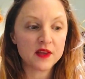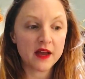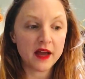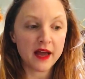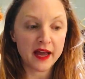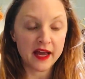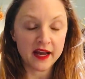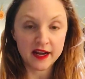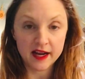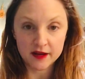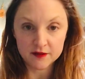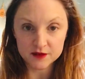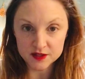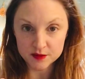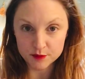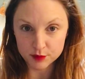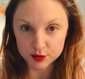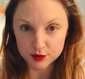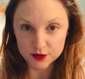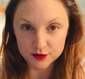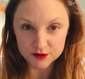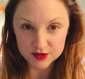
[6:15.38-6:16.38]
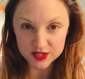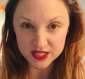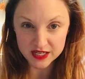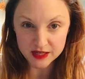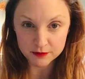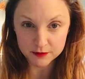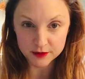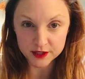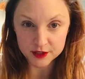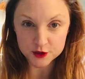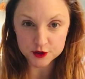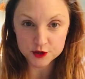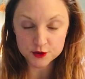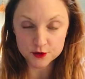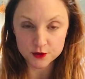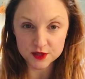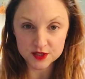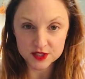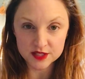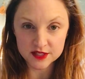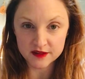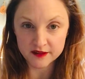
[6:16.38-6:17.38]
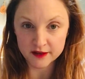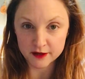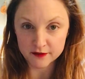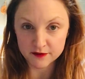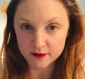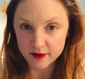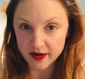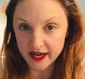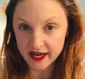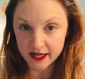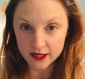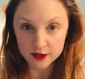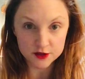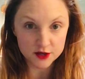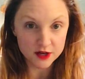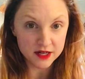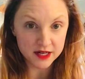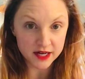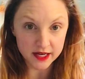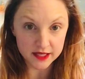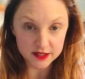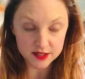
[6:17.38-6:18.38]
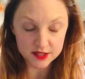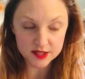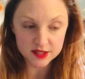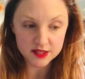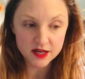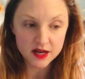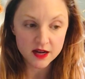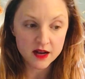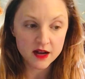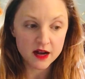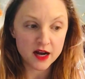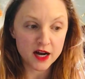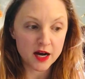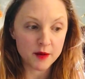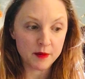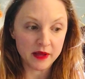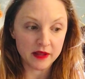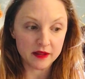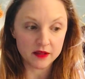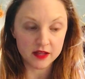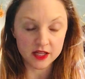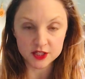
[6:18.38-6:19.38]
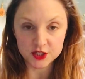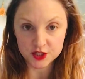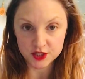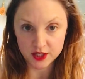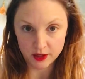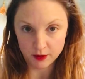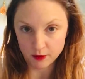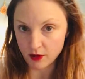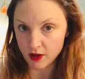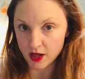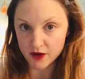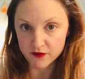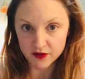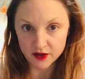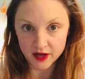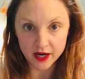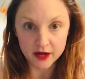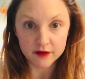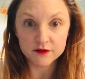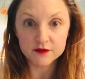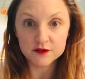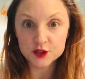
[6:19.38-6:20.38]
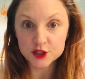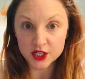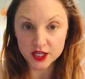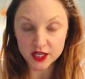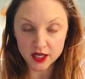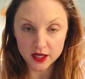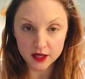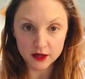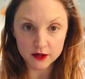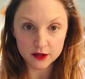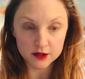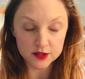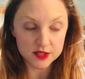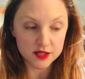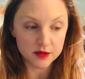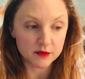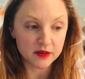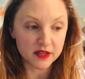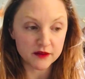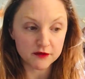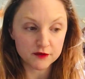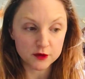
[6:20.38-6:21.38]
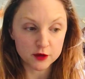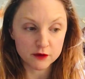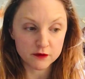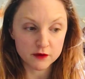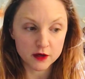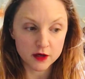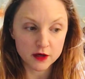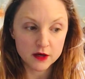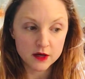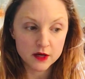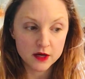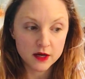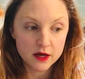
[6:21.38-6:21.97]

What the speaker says: and have some protein-rich sources in there from eggs or nuts. At lunch, I will often have chicken or some leftover